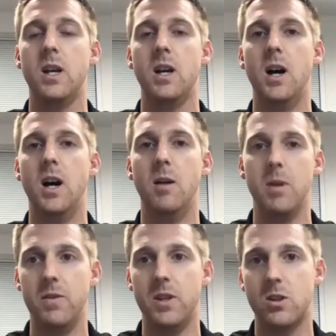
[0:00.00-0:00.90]
um,
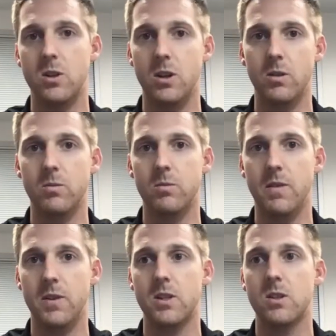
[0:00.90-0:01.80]
if it's the
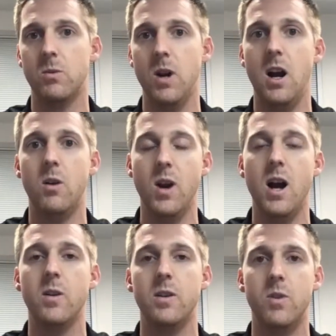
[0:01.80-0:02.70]
if it's the
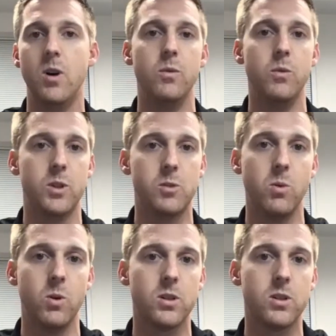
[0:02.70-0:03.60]
route involved with
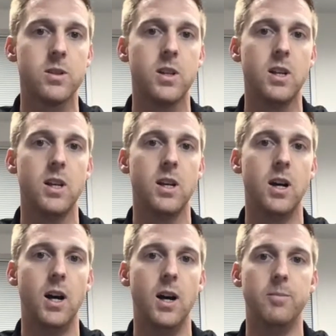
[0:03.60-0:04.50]
sports.
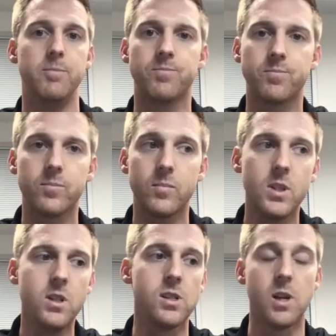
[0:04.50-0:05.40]
Um,
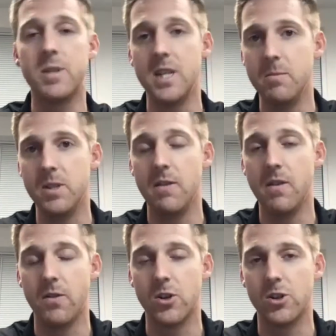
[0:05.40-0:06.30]
some teams,
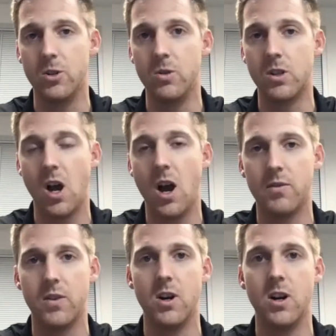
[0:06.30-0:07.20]
even for students,
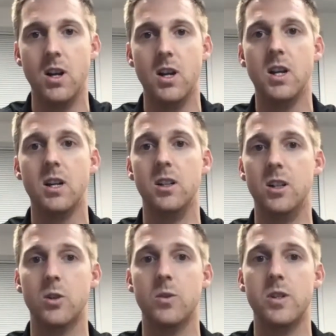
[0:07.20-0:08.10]
offer
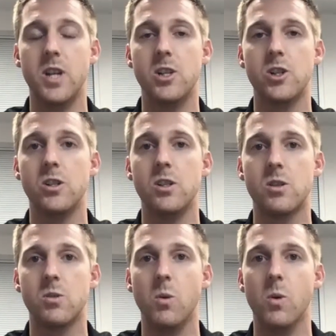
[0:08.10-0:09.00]
clinical
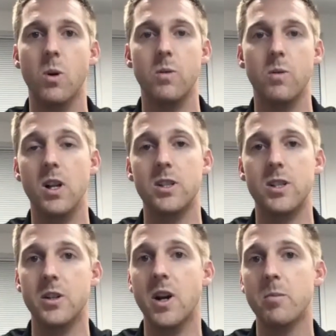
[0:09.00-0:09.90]
rotations or
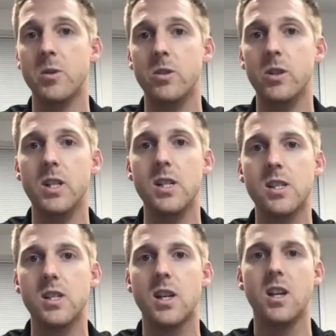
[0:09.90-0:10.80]
volunteer opportunities